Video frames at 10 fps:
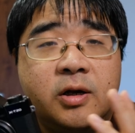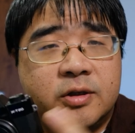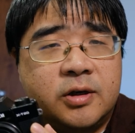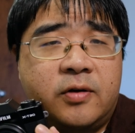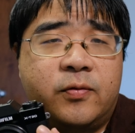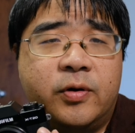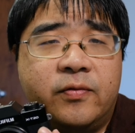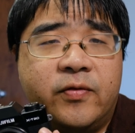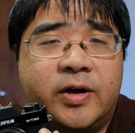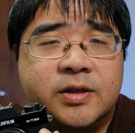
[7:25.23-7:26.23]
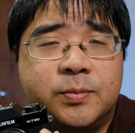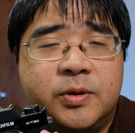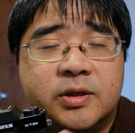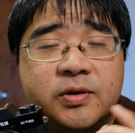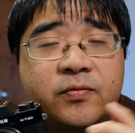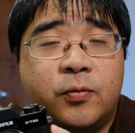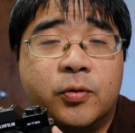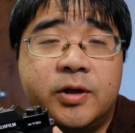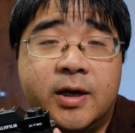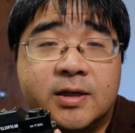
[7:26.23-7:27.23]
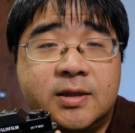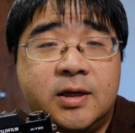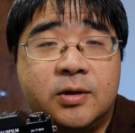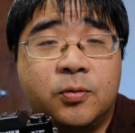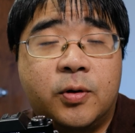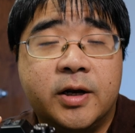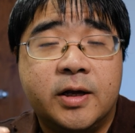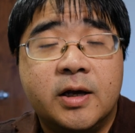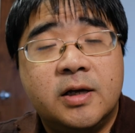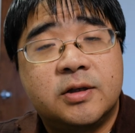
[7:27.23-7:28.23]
software advancements for the X-T20.